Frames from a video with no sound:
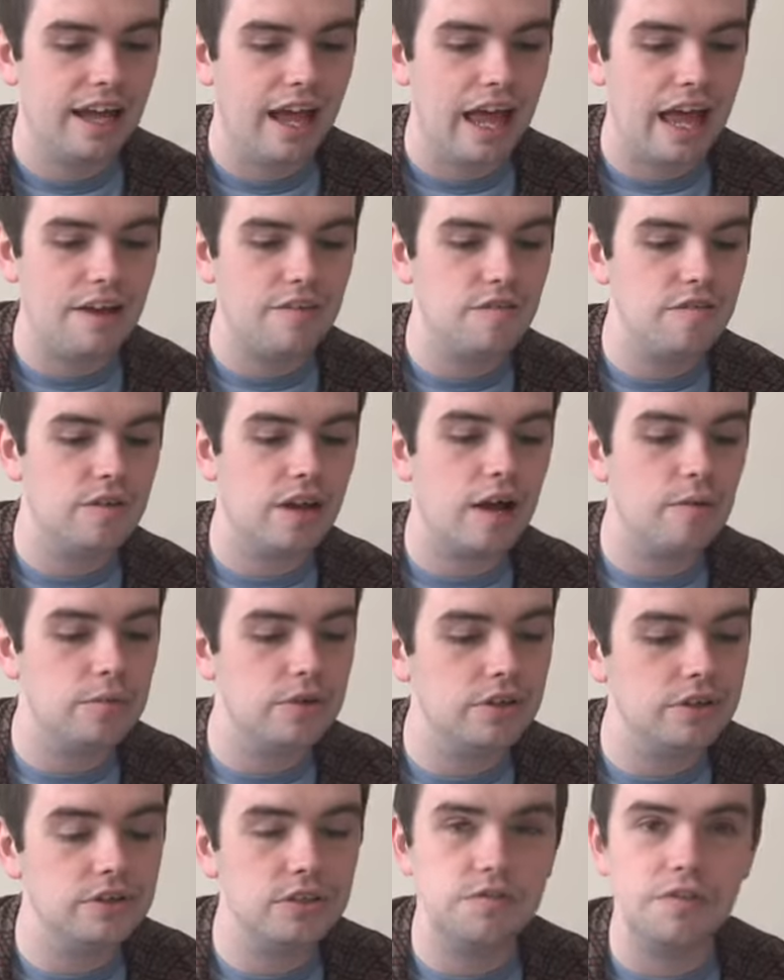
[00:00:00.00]
I'll be
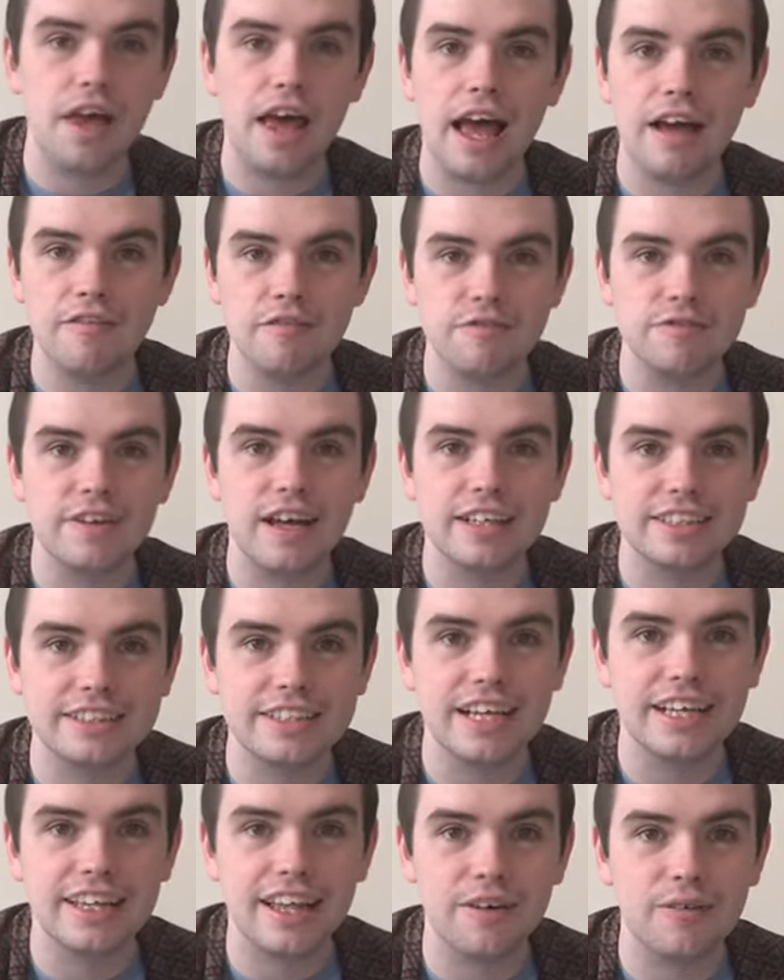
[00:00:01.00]
honest with you, I haven't fact
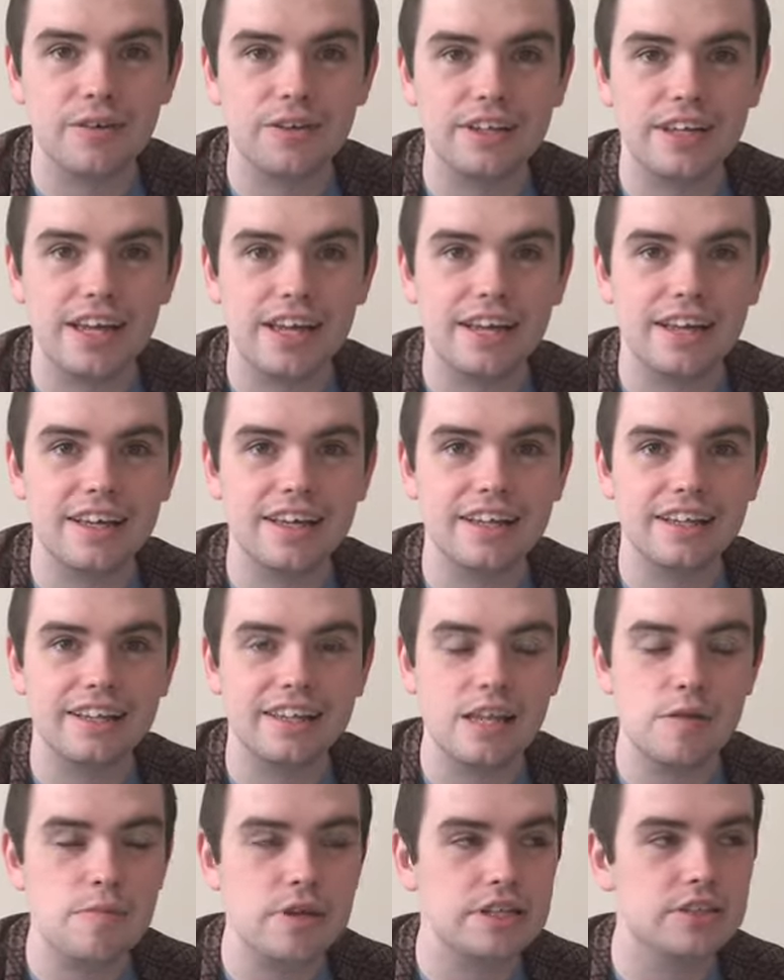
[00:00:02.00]
checked that one yet.
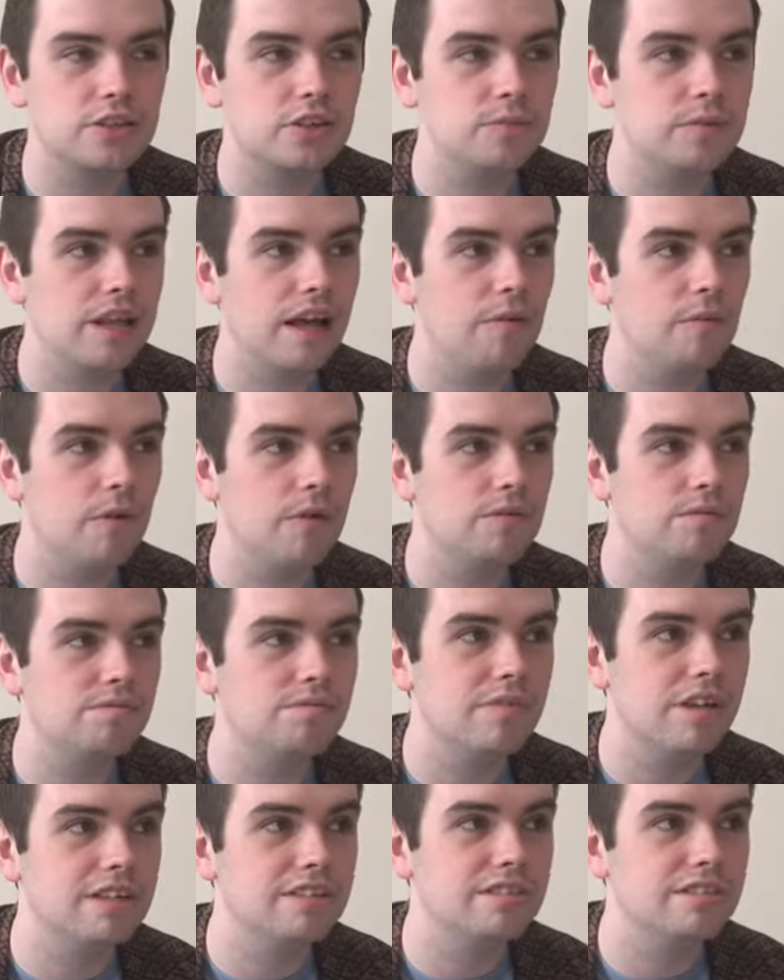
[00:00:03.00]
Libby told me that one,
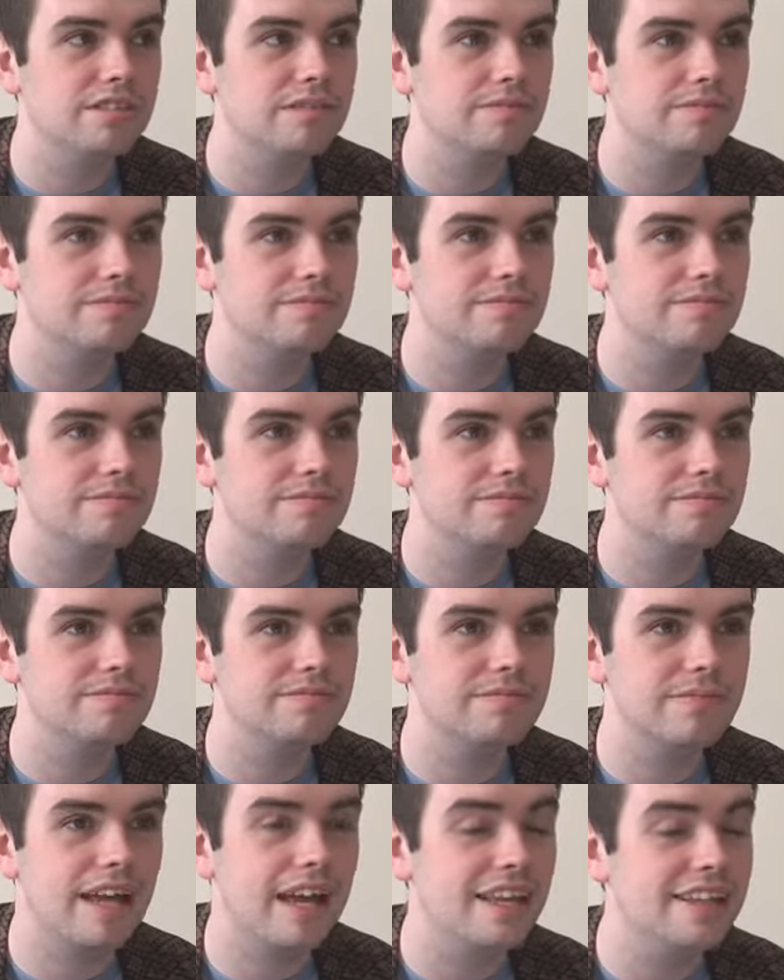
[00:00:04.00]
and
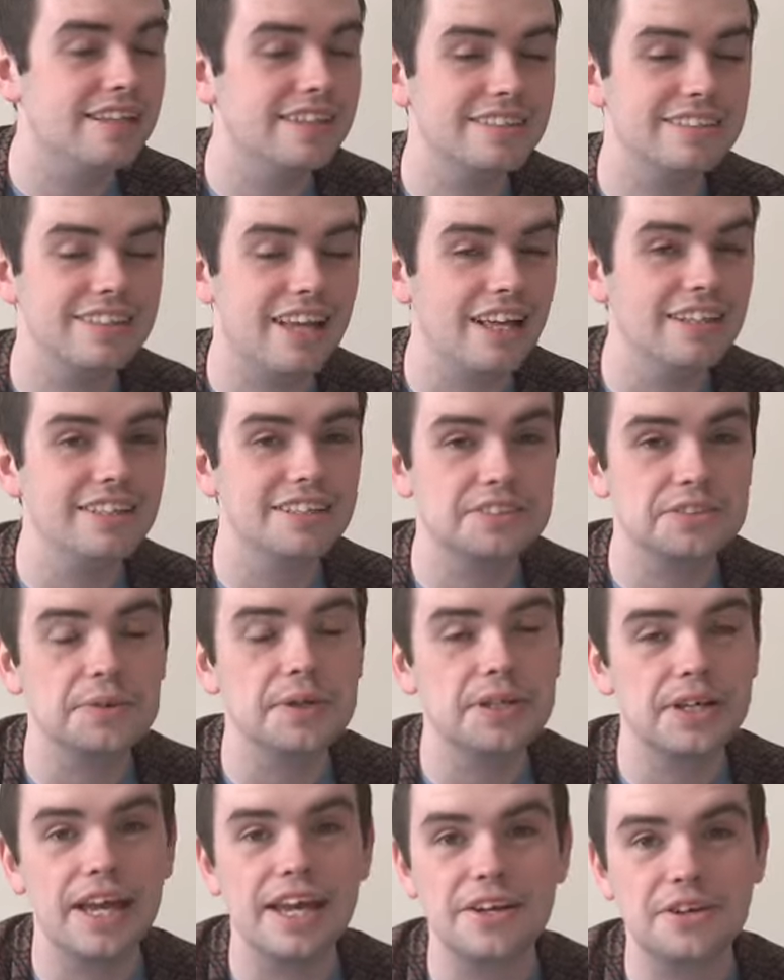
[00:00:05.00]
so
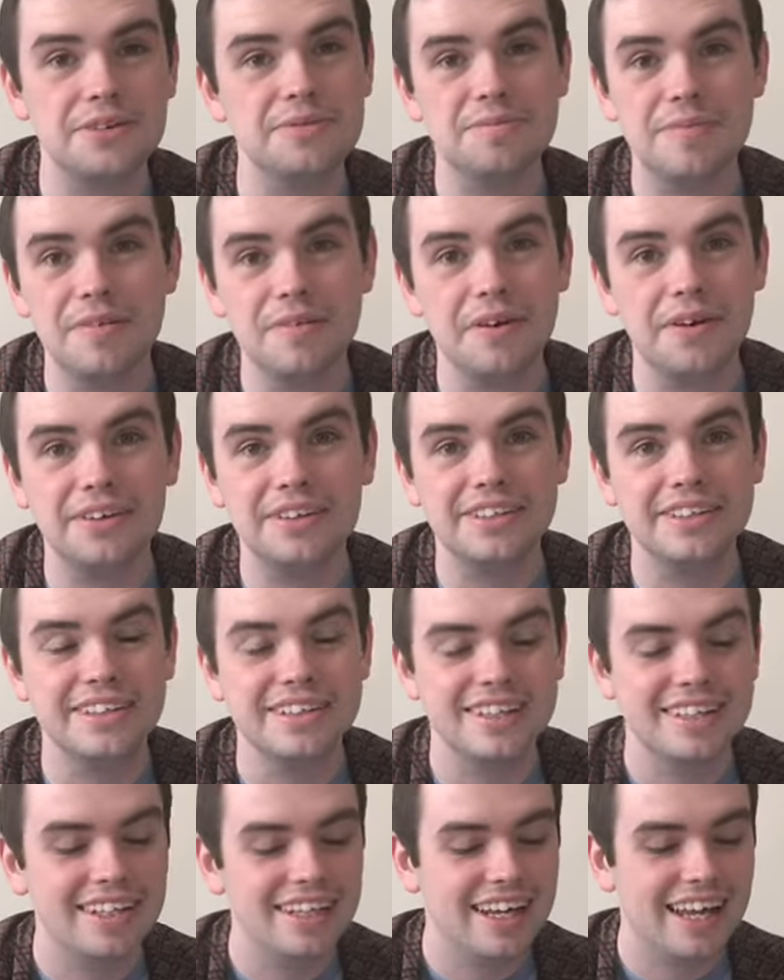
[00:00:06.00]
it could be wrong.
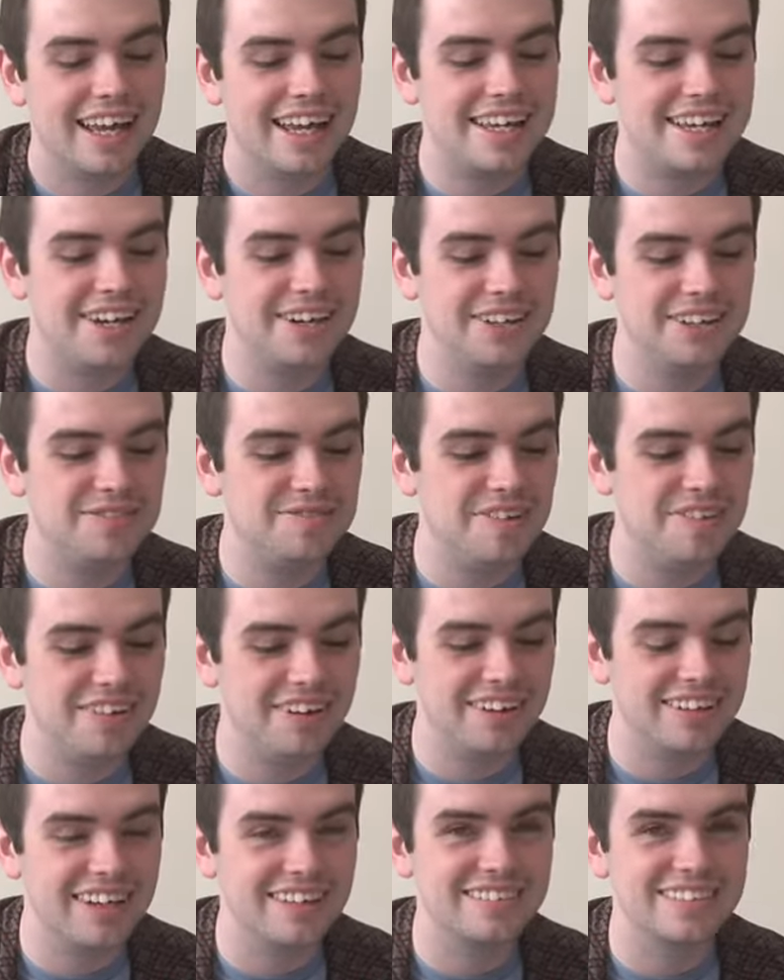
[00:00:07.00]
It could be
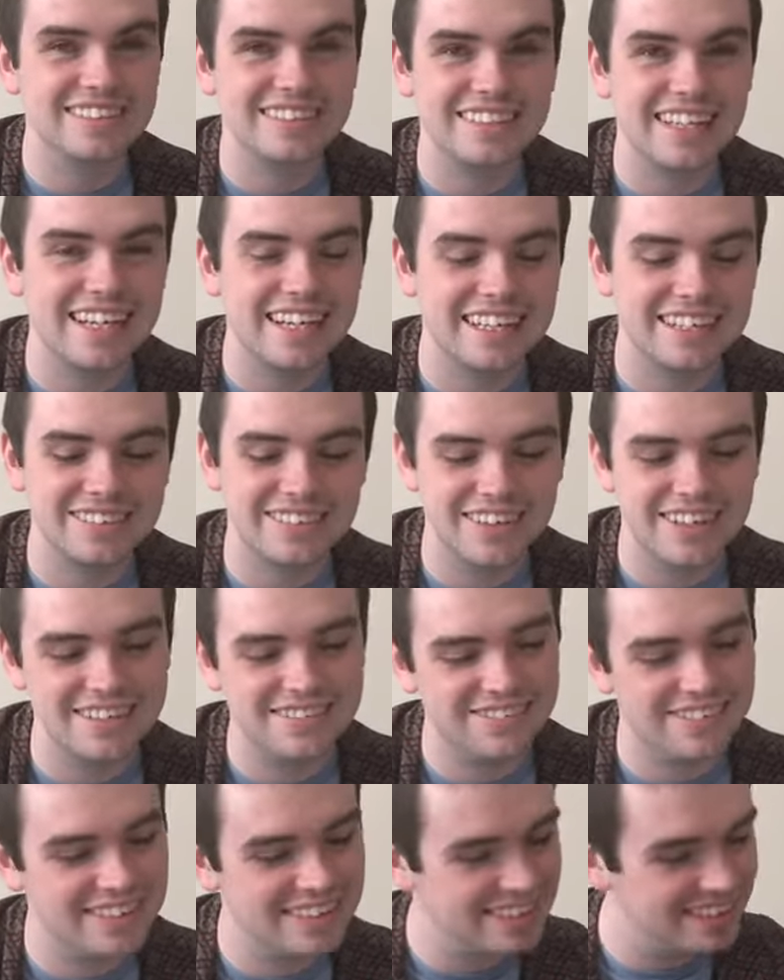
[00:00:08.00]
wrong. I'm just taking a word
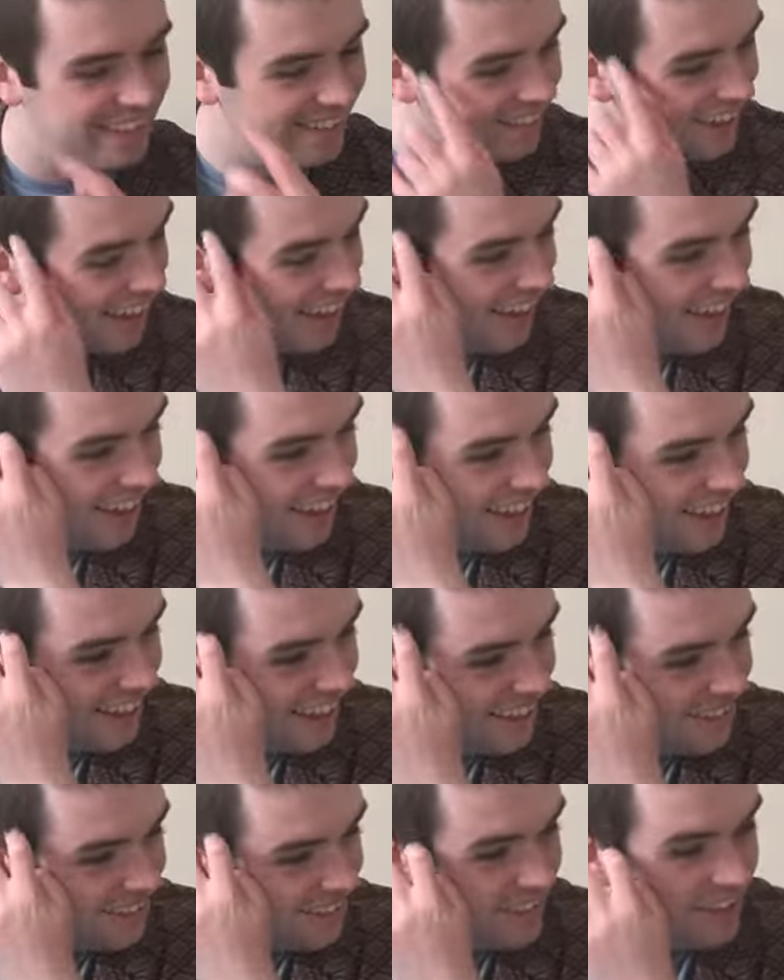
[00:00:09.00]
for it. So,
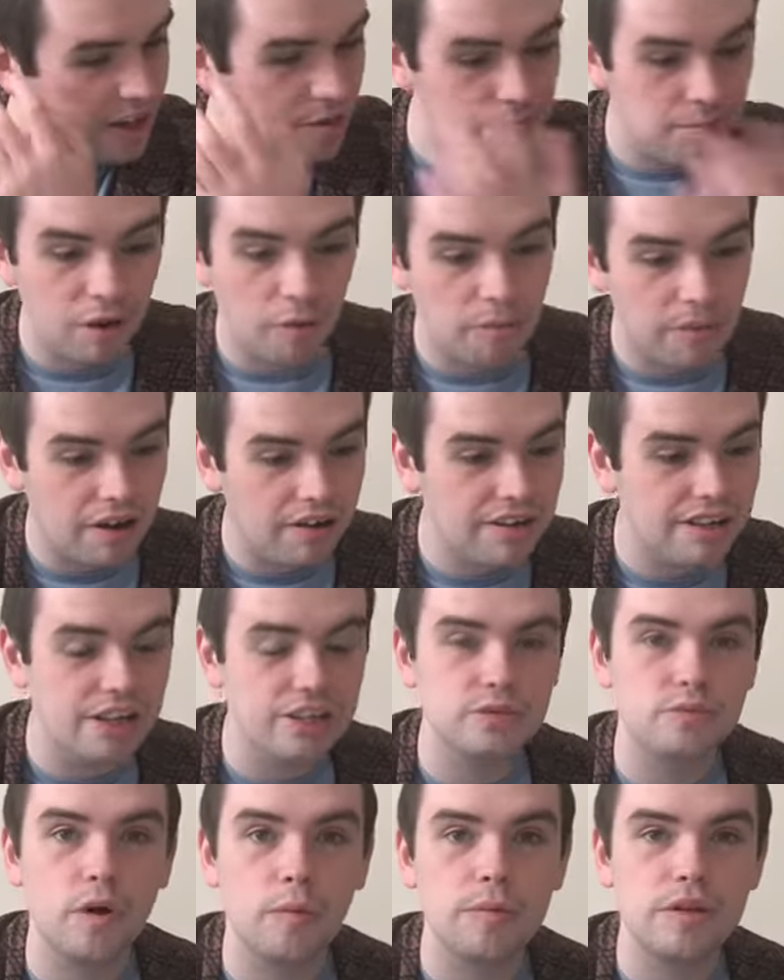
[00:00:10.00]
but apparently
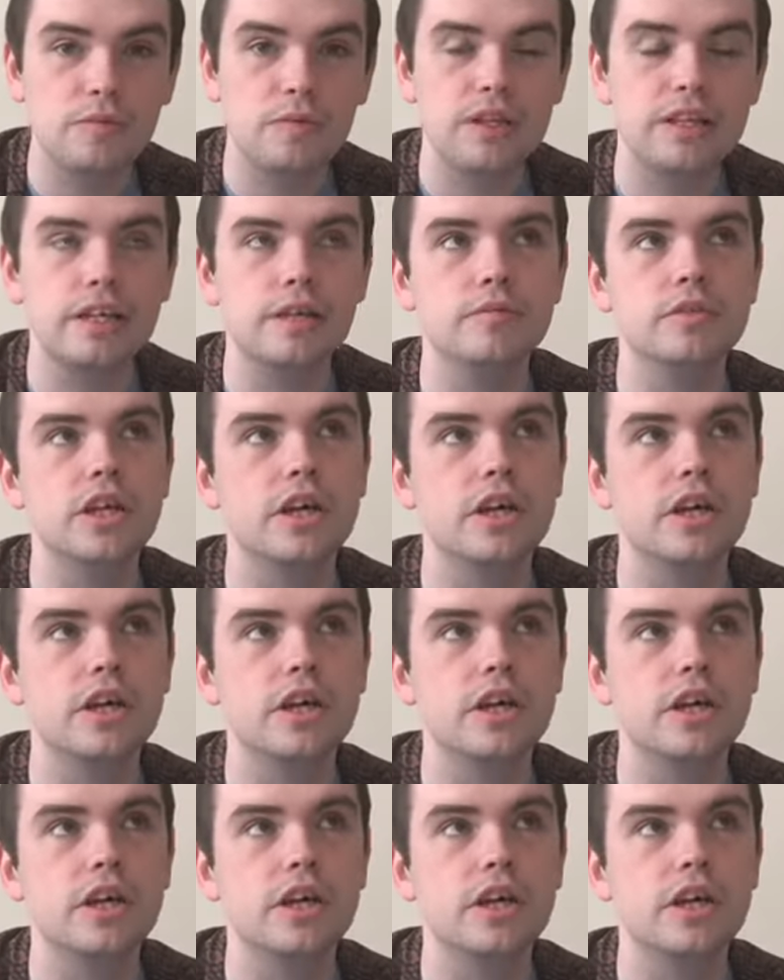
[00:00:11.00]
it's Robin Williams.